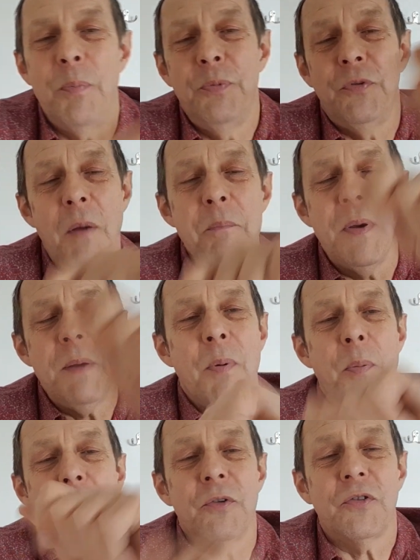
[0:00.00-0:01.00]
some
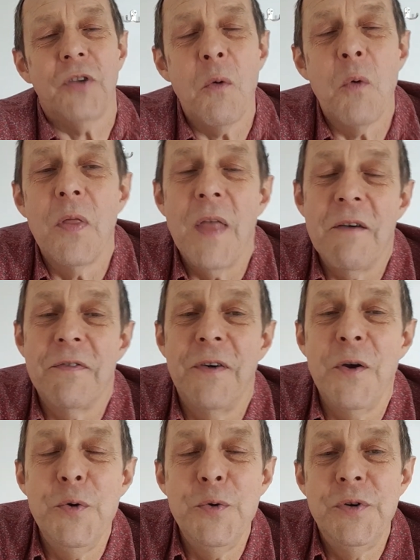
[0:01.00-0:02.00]
people put salt on their
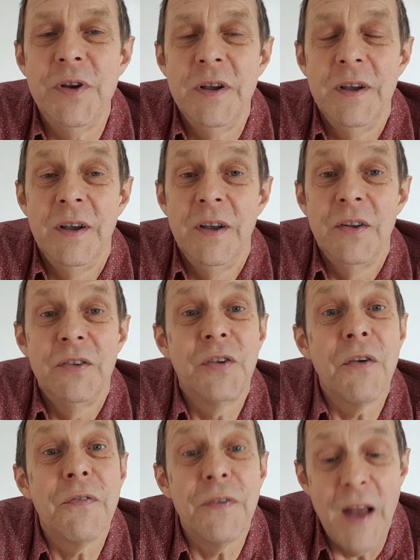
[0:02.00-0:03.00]
food
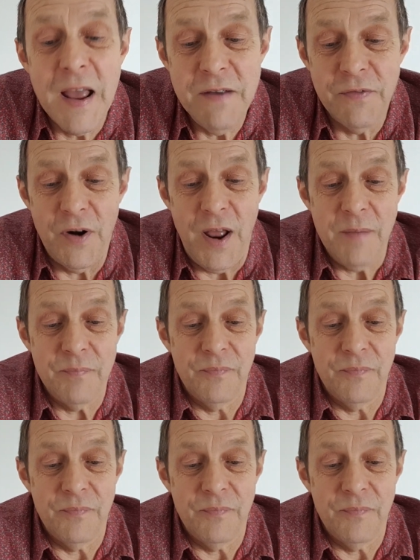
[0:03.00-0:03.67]
to flavour it.